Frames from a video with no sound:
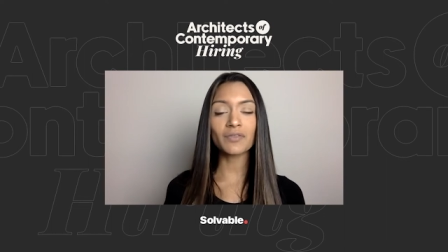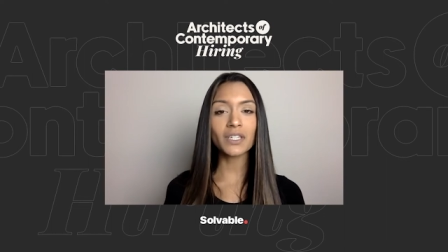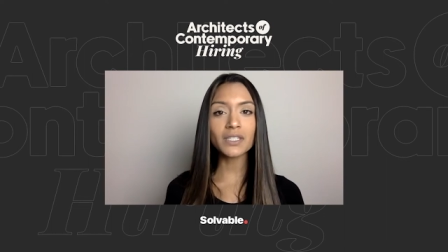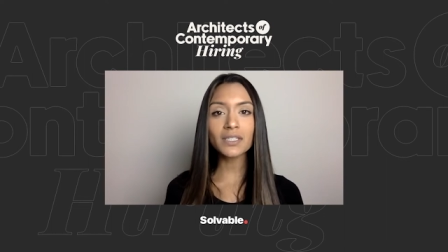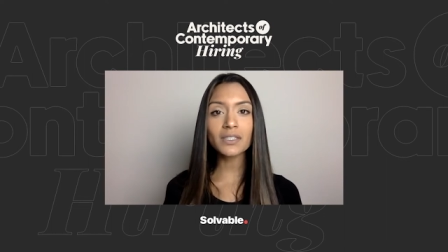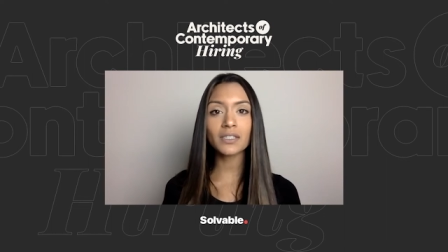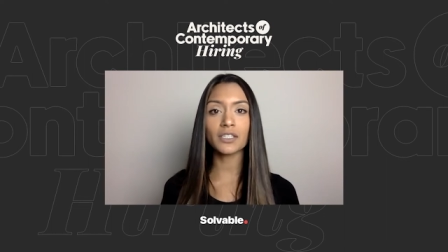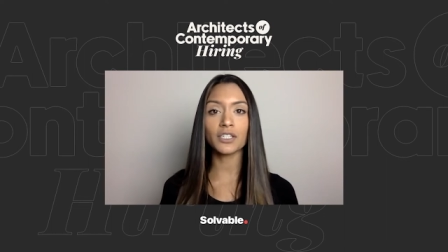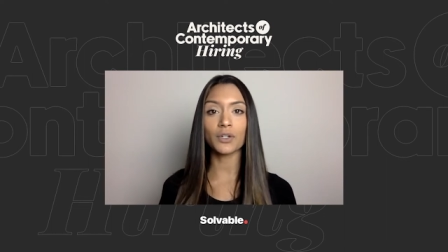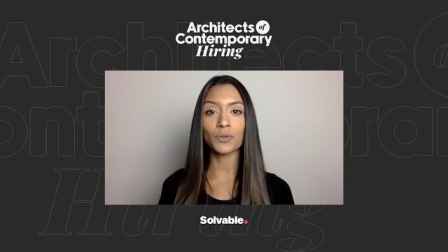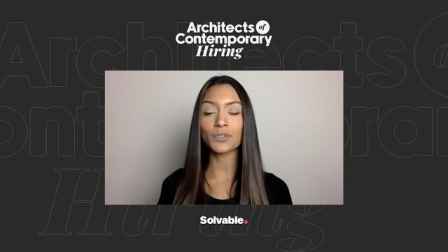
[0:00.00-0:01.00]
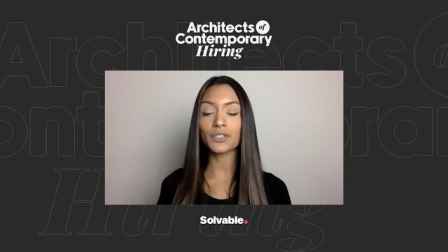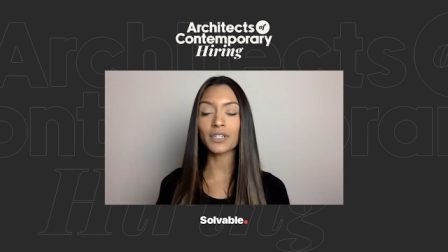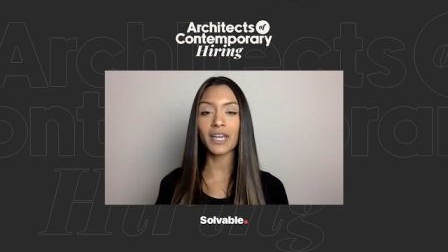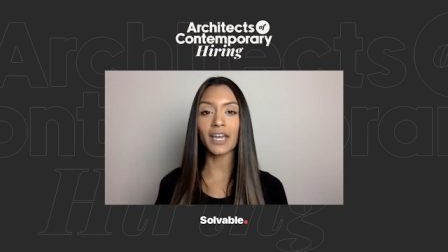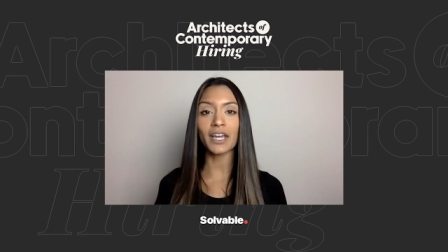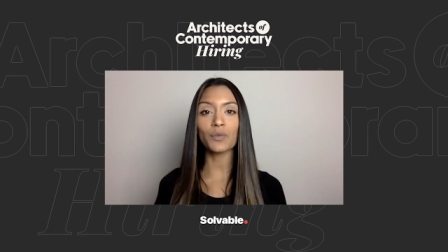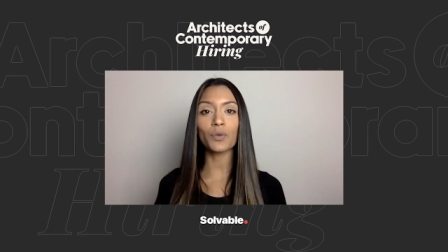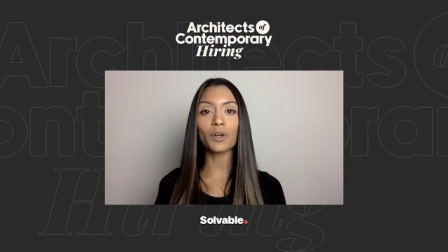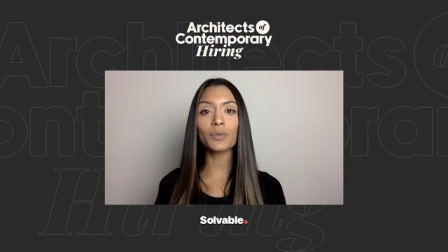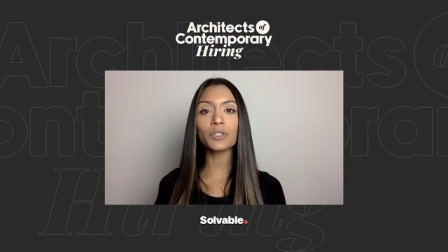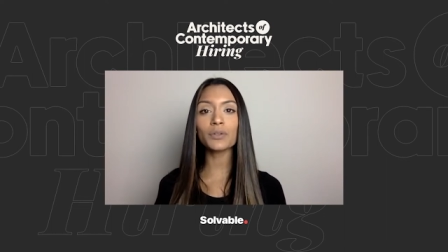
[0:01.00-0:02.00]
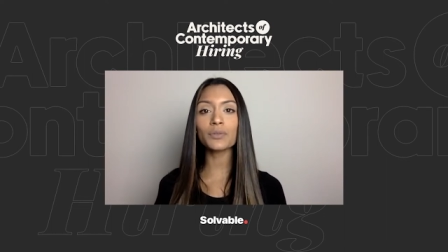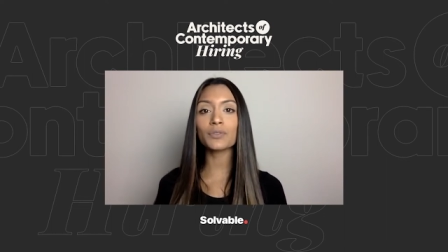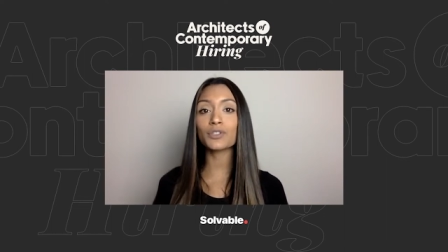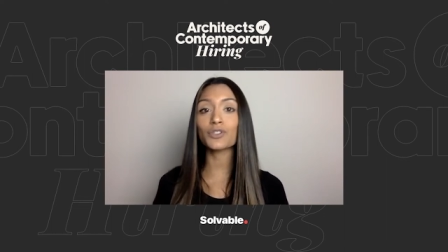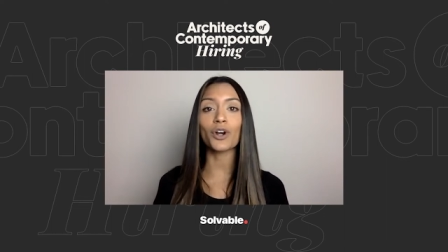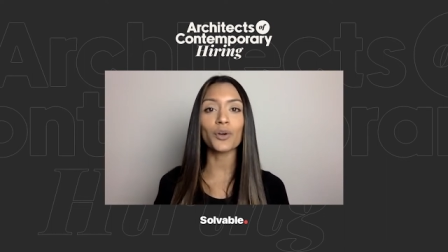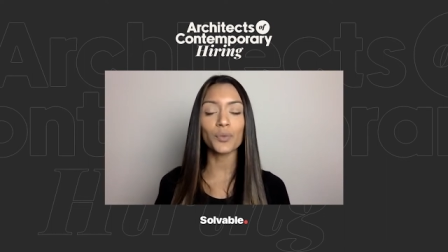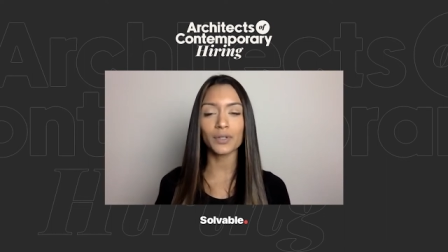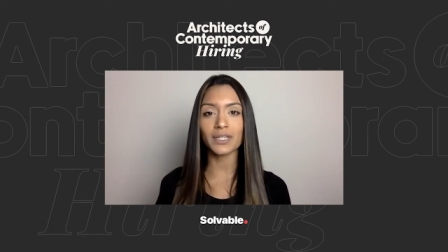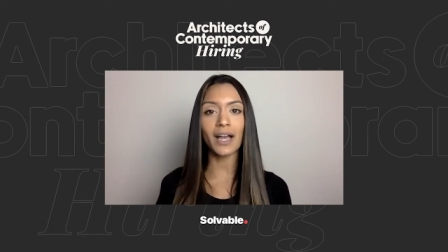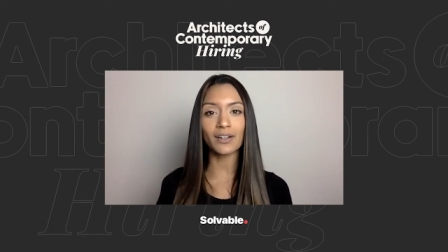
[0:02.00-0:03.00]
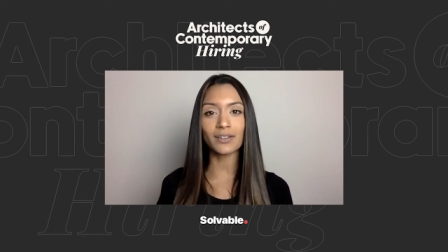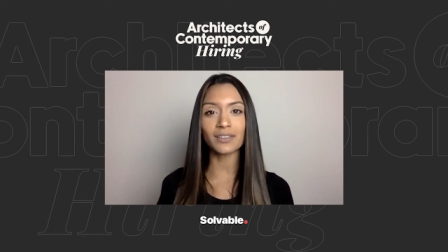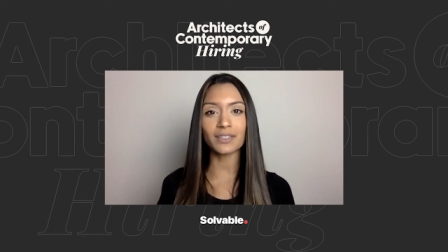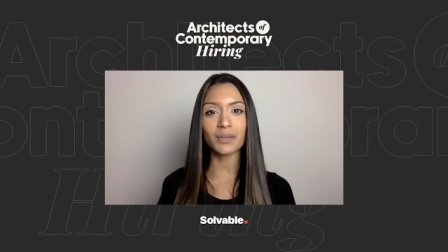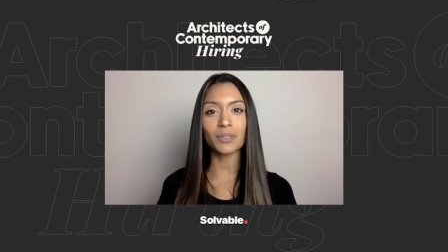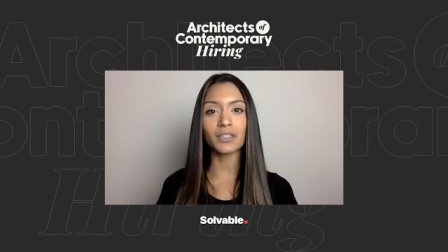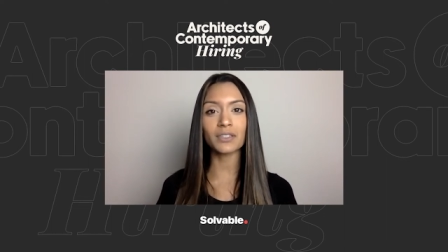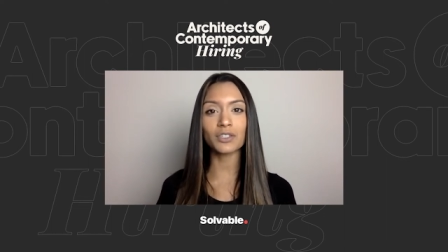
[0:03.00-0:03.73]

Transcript: facing CTOs today, and where would you start with tackling some of these